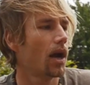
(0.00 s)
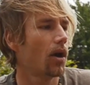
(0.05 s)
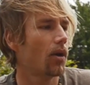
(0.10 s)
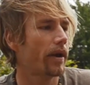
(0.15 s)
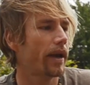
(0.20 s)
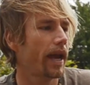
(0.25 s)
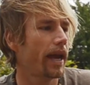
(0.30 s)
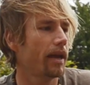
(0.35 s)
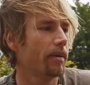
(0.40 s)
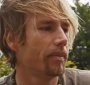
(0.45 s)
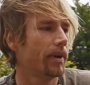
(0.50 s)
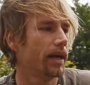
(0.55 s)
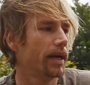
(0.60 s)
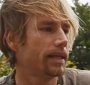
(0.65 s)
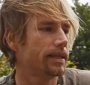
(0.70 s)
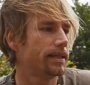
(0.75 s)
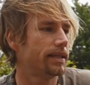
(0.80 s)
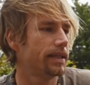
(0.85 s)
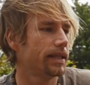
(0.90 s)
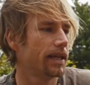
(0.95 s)
Okay,
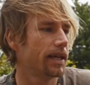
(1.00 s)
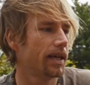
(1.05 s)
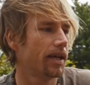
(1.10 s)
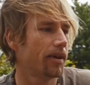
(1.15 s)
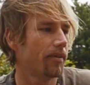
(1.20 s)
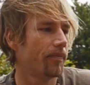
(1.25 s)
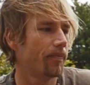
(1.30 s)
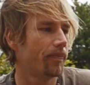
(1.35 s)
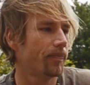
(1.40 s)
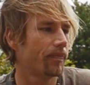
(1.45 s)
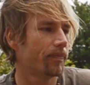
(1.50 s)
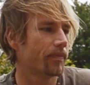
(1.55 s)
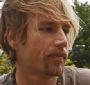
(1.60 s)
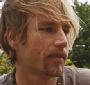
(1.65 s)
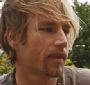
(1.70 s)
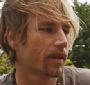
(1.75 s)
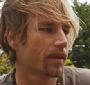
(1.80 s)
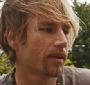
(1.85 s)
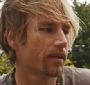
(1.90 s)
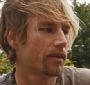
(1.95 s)
but in
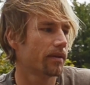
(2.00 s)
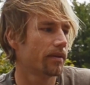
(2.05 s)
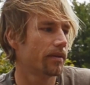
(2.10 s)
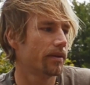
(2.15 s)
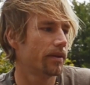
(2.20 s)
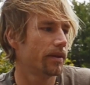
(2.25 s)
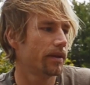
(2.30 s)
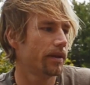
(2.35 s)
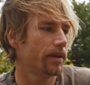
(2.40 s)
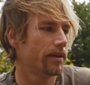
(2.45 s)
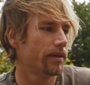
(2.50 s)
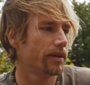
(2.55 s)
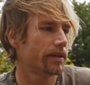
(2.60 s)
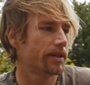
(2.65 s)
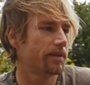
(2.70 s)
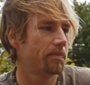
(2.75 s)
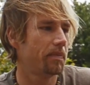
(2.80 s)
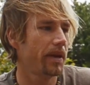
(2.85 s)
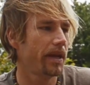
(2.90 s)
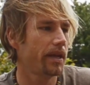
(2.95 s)
the
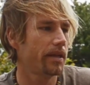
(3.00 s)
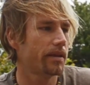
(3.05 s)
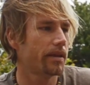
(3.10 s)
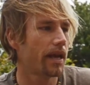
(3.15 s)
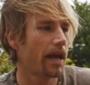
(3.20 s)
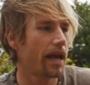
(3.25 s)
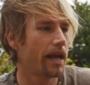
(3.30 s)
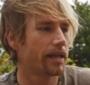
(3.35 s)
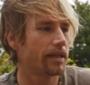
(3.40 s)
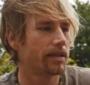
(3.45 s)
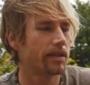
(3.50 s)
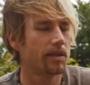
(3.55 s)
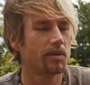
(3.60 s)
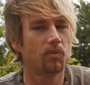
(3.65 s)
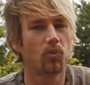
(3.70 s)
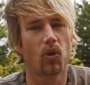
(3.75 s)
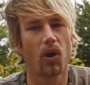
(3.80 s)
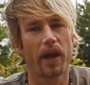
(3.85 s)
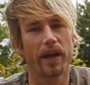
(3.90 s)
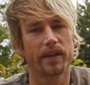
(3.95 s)
speed that
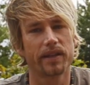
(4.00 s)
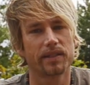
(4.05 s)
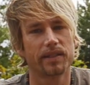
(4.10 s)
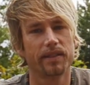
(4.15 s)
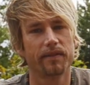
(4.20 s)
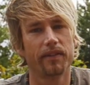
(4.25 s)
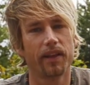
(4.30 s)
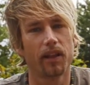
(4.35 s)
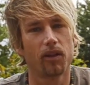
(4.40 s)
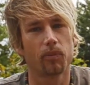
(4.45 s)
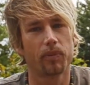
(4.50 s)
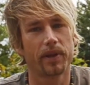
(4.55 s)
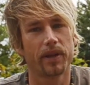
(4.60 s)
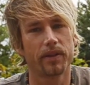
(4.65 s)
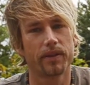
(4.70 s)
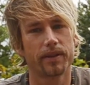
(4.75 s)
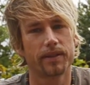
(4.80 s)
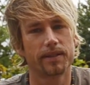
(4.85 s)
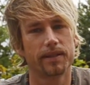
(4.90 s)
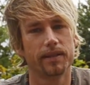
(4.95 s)
Brian is
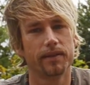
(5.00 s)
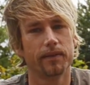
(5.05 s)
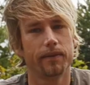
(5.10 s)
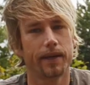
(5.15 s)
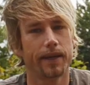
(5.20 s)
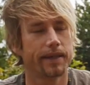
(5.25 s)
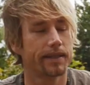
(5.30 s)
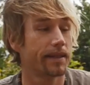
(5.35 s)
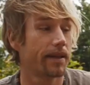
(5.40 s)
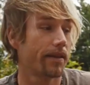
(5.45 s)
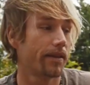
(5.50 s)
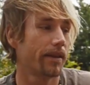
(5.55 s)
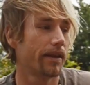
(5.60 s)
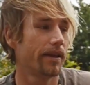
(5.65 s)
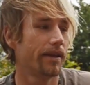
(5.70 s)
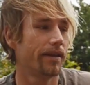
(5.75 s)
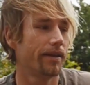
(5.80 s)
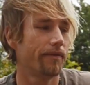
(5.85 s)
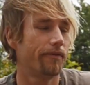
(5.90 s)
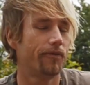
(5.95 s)
developing this device and
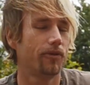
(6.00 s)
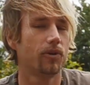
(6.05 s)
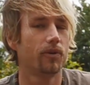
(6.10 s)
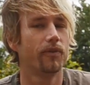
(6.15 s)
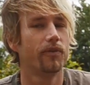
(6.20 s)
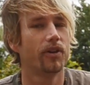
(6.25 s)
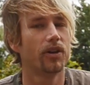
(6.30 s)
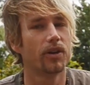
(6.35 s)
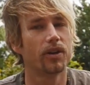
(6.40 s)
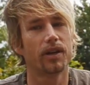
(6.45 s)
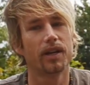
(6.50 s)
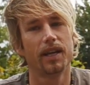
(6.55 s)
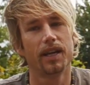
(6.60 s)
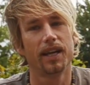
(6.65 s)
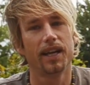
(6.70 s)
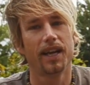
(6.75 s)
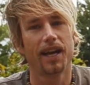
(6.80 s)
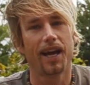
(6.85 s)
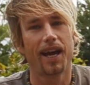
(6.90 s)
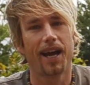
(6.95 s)
the firmware,
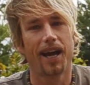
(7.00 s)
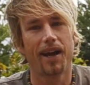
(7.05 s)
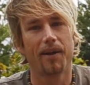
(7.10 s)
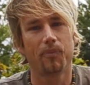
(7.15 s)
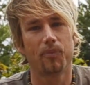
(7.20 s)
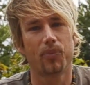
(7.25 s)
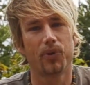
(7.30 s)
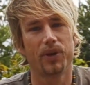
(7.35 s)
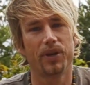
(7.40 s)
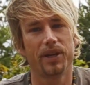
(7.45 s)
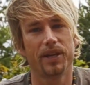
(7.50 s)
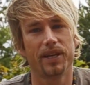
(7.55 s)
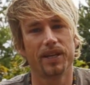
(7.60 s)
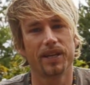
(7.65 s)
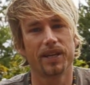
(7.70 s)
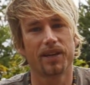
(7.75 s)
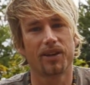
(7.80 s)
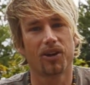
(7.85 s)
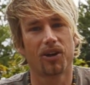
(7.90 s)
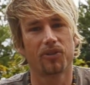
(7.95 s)
I'm
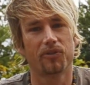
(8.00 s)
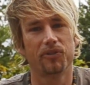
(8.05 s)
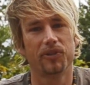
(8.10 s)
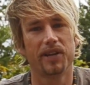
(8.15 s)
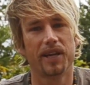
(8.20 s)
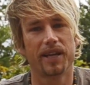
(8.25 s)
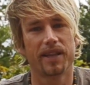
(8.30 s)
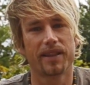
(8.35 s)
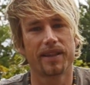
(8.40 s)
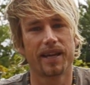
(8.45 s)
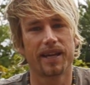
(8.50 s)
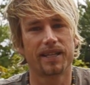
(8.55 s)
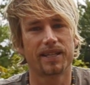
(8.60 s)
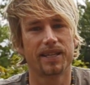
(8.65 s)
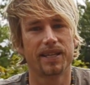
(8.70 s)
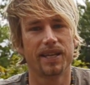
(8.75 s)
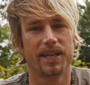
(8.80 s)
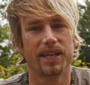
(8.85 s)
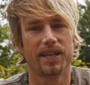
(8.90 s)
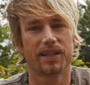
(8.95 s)
pretty confident
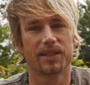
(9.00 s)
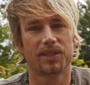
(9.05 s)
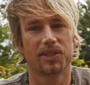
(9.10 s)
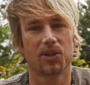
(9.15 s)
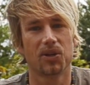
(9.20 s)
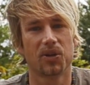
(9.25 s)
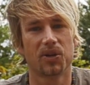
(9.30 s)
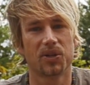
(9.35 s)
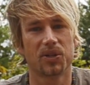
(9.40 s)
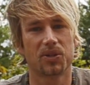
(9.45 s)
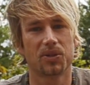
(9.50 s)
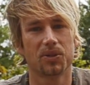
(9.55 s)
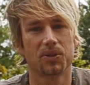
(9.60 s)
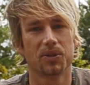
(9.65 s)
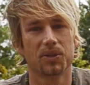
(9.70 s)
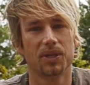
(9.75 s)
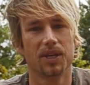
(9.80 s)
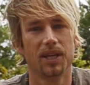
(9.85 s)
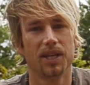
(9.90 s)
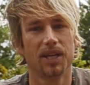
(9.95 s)
that he is going
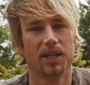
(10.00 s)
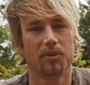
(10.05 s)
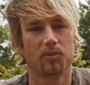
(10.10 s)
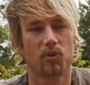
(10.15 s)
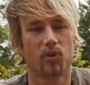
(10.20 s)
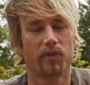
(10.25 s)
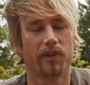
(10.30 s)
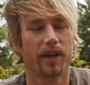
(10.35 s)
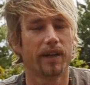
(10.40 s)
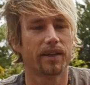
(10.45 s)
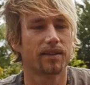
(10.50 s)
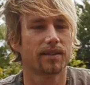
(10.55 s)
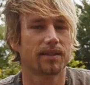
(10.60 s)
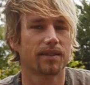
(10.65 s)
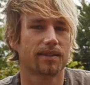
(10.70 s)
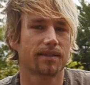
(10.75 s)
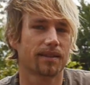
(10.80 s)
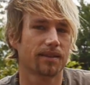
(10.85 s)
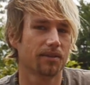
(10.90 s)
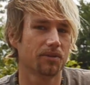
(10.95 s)
to provide us
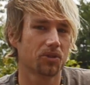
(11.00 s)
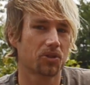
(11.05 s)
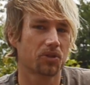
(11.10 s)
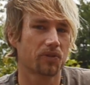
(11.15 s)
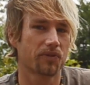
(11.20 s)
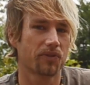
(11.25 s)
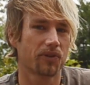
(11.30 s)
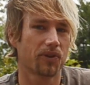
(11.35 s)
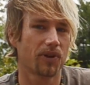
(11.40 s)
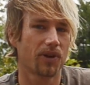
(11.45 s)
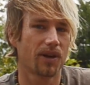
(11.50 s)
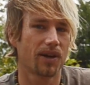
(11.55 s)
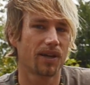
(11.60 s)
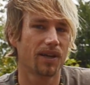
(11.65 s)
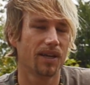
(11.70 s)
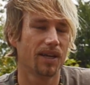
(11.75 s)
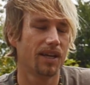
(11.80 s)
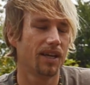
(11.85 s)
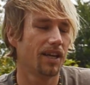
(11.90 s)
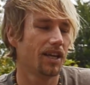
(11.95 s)
a solution for
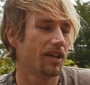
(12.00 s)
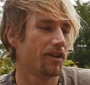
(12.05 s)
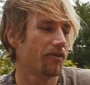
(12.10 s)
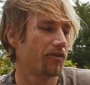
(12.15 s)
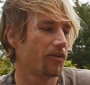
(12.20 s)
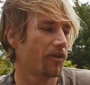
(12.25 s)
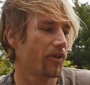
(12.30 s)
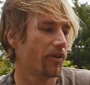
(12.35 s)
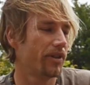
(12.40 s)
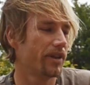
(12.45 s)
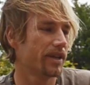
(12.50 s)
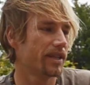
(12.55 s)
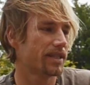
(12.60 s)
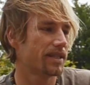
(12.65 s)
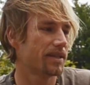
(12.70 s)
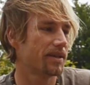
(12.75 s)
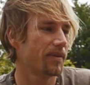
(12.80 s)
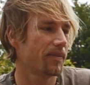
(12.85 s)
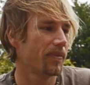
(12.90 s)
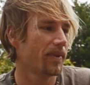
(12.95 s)

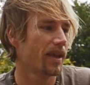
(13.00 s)
this.